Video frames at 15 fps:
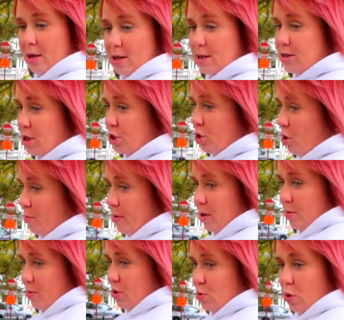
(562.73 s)
mean, listen,
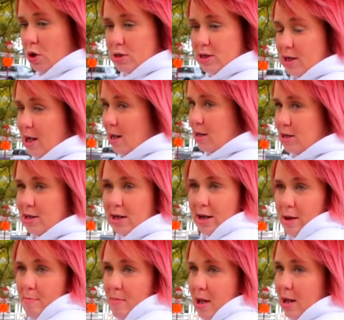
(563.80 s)
nobody was worse in Kensington
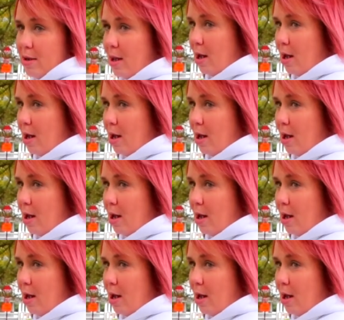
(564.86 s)
than me.